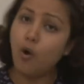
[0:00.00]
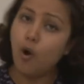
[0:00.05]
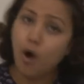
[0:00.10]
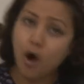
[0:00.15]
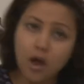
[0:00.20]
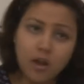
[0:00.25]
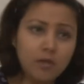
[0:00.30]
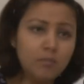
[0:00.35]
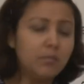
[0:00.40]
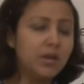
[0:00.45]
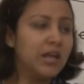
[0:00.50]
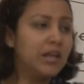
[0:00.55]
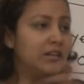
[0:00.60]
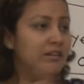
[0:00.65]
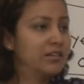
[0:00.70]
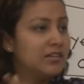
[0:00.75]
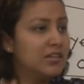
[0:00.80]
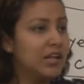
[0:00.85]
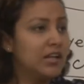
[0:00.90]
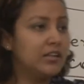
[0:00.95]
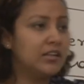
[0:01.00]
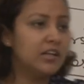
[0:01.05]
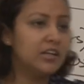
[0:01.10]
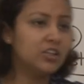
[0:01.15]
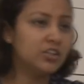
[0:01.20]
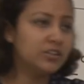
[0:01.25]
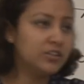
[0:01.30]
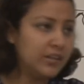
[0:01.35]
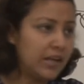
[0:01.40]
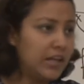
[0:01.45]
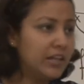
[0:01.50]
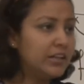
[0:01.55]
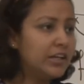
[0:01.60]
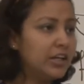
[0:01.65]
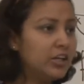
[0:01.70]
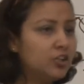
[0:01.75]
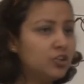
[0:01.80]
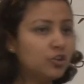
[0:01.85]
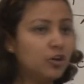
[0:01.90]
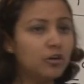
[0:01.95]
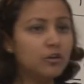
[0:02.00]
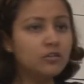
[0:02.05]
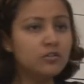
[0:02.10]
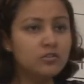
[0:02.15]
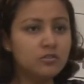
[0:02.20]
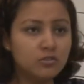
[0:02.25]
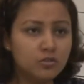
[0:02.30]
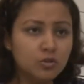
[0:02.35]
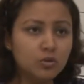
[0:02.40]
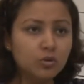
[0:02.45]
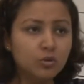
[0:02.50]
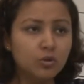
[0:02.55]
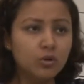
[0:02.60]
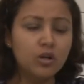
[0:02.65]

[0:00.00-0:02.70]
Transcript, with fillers: all males that they sell the insurance to